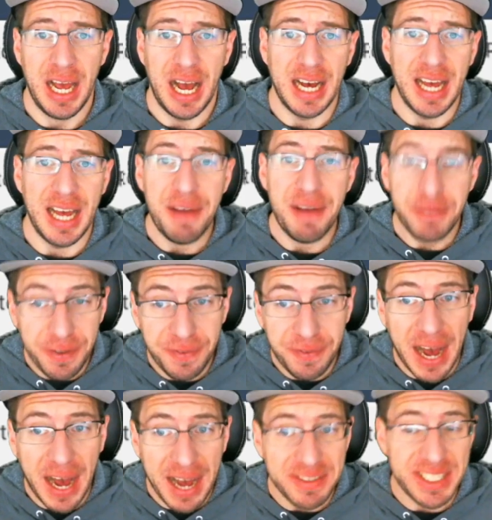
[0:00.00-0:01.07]
Every
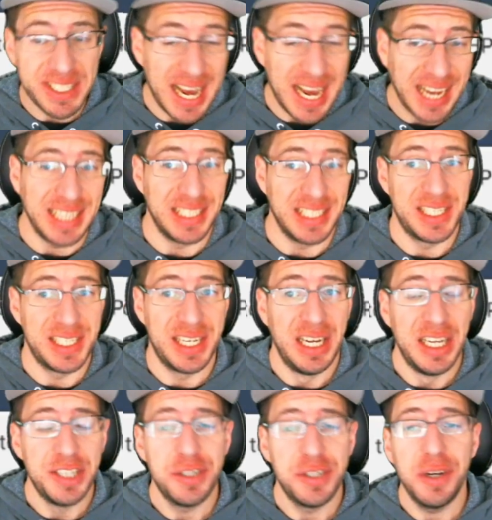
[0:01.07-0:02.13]
5 seconds.
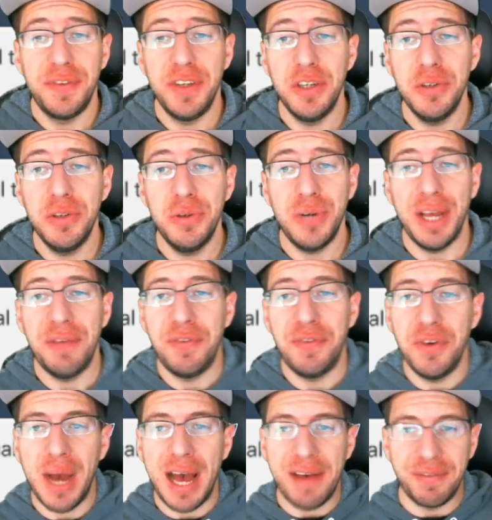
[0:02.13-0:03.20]
So if
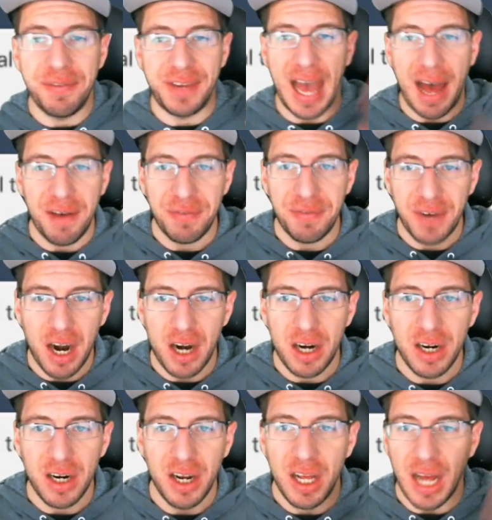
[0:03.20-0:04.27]
you have
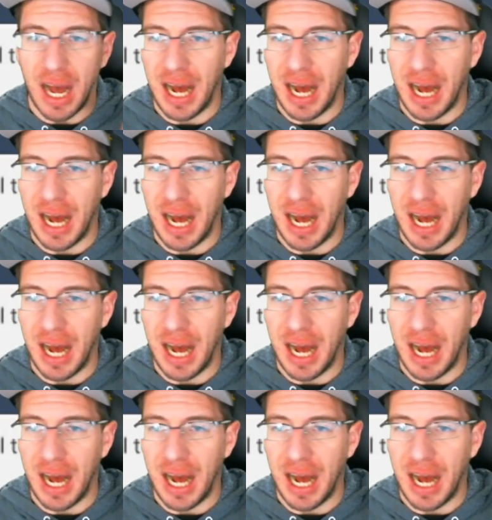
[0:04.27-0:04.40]
Gafgar,